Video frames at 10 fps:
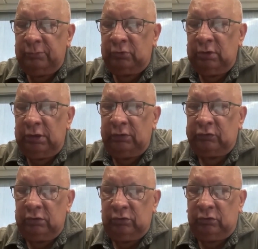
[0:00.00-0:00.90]

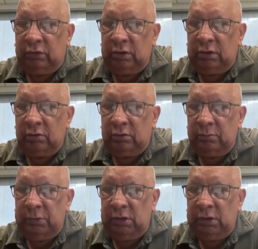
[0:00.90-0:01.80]
listen to the local
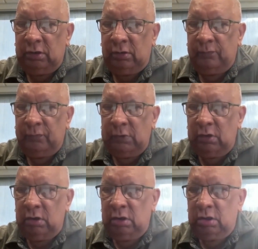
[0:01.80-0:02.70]
media
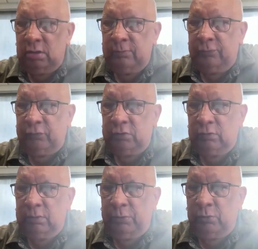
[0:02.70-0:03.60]
for the
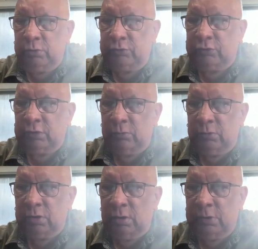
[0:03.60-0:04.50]
reports that
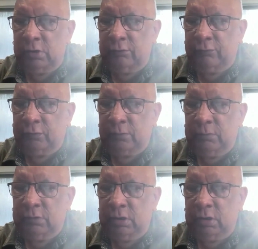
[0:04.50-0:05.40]
will come out
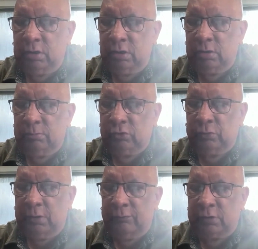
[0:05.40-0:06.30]
from the
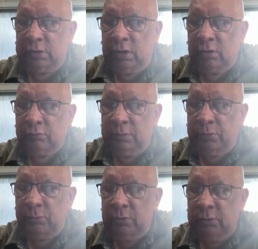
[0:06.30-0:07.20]
12 o'clock
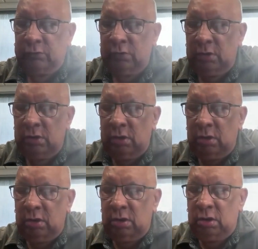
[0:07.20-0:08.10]
report,
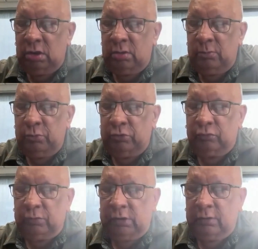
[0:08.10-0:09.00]
which
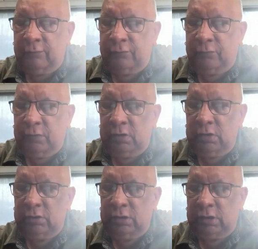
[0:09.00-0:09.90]
will give an
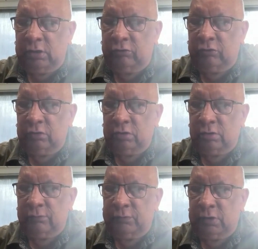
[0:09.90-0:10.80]
indication
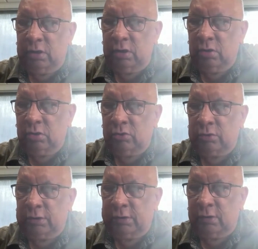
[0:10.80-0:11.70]
of the all
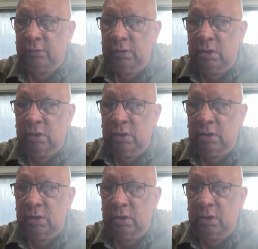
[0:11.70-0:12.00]
clear.